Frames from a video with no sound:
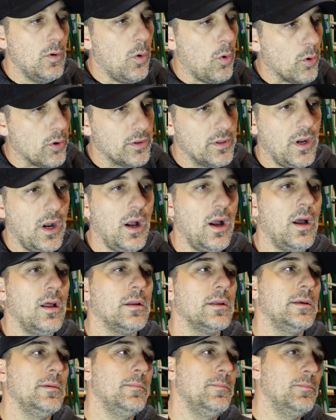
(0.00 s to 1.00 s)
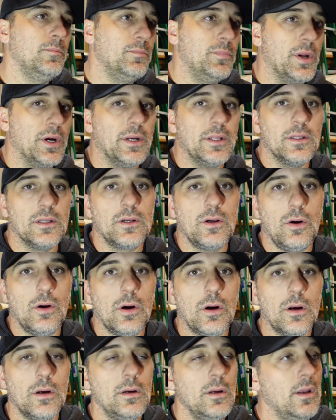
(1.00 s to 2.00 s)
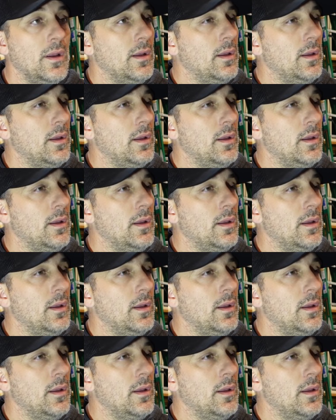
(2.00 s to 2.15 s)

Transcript: order the Holley, put it in the car,